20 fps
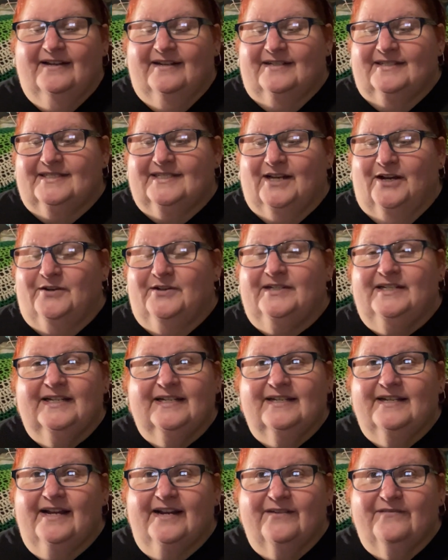So it
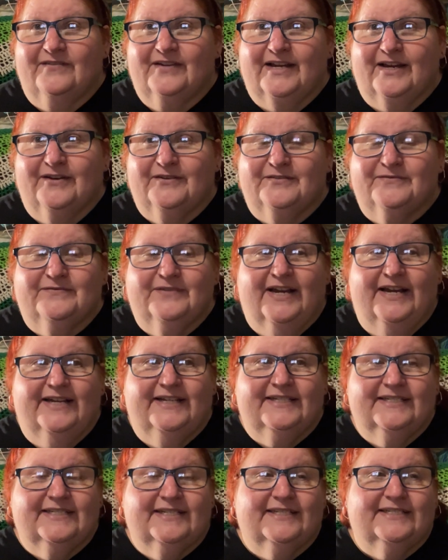didn't, none of it go to waste.